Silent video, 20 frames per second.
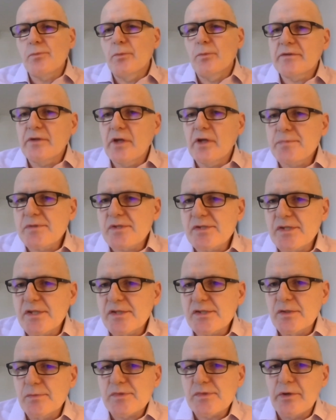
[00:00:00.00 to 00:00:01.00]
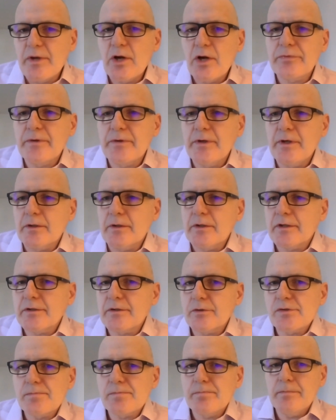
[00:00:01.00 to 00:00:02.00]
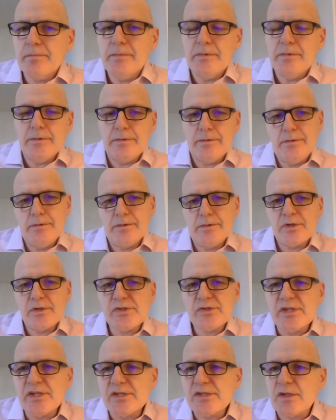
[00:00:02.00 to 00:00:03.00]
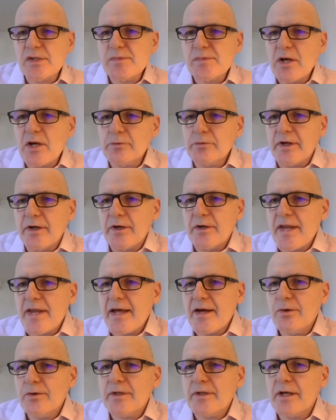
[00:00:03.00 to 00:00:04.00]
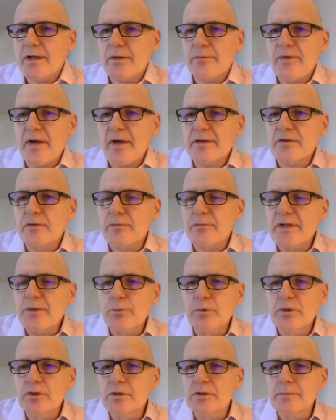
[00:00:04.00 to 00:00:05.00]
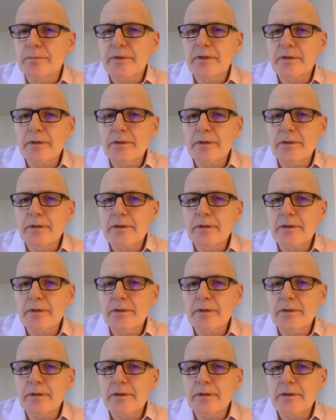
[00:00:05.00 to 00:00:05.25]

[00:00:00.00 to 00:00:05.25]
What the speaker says: on what types of systems are out there. Like there's systems out there now that effectively will